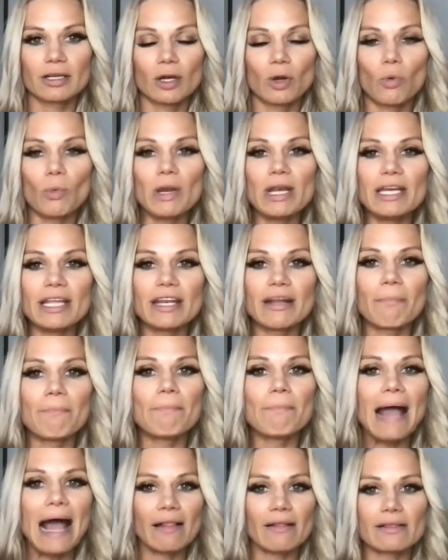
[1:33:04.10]
We need a
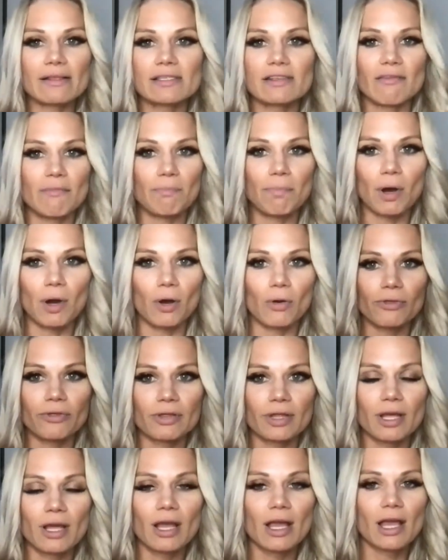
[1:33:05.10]
balance of both.